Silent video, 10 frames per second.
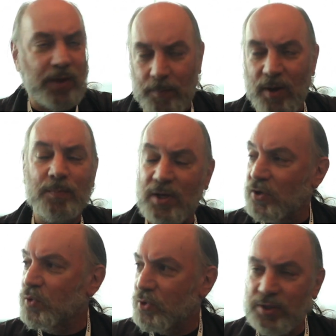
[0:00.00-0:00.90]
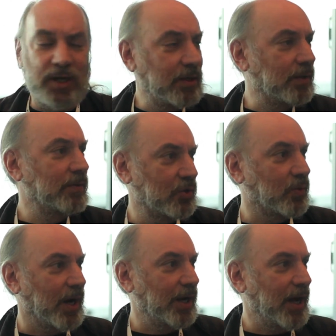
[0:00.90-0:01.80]
that might be interested and
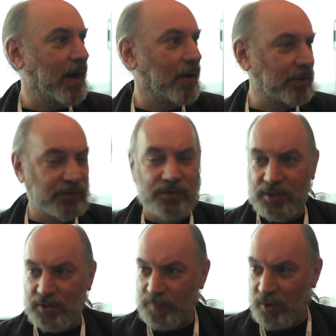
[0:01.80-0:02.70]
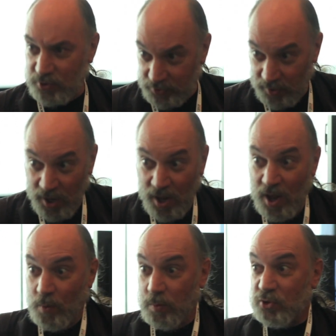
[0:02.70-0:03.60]
try it out and see its merits. And
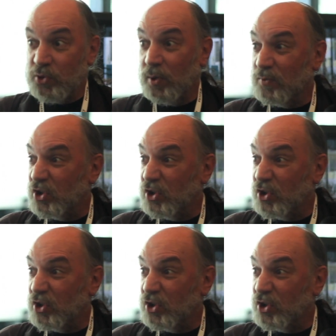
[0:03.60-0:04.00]
we were sort of